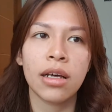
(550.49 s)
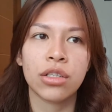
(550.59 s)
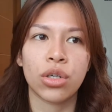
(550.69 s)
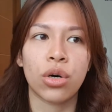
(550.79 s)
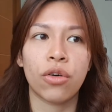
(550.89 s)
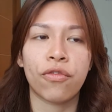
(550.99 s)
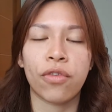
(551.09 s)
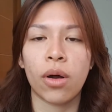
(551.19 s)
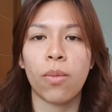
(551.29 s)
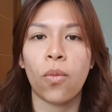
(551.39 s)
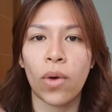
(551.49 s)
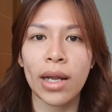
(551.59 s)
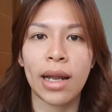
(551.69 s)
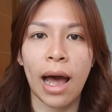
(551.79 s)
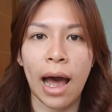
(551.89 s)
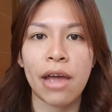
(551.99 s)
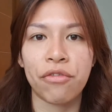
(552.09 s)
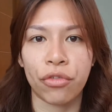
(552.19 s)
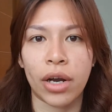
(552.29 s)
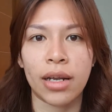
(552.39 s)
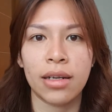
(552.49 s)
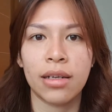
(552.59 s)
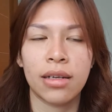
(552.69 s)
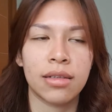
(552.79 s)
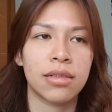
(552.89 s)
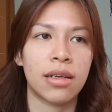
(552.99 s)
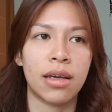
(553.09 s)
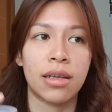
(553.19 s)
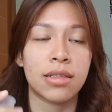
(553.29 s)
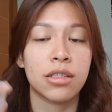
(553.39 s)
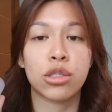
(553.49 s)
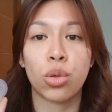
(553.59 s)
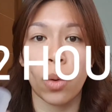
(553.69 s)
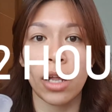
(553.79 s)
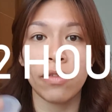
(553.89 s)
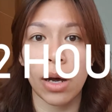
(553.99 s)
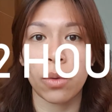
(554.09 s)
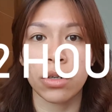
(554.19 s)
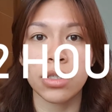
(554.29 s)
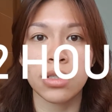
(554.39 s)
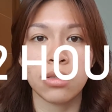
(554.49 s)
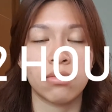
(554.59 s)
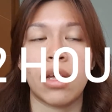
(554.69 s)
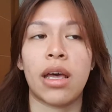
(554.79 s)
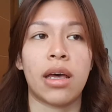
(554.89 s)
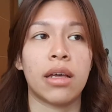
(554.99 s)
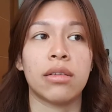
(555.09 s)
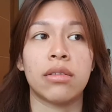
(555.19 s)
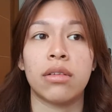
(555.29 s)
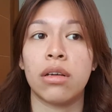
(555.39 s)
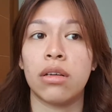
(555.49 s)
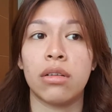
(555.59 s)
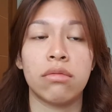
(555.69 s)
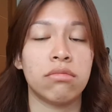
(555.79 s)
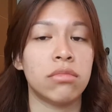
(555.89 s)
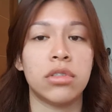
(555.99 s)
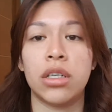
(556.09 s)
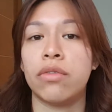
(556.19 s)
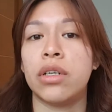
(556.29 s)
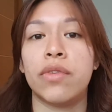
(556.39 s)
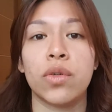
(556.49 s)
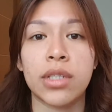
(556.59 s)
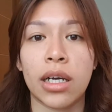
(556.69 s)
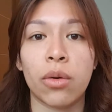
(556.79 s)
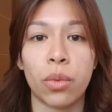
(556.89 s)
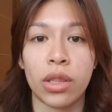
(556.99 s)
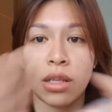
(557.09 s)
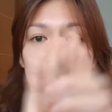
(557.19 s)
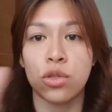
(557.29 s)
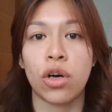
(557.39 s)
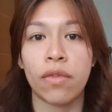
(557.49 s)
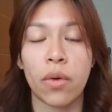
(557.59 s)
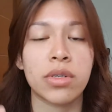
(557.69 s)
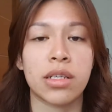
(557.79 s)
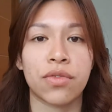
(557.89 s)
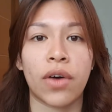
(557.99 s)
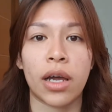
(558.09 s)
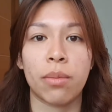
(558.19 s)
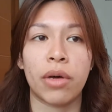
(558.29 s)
So from what I've read, it's 12 hours, and even if you don't take out within the 12 hours, it's fine.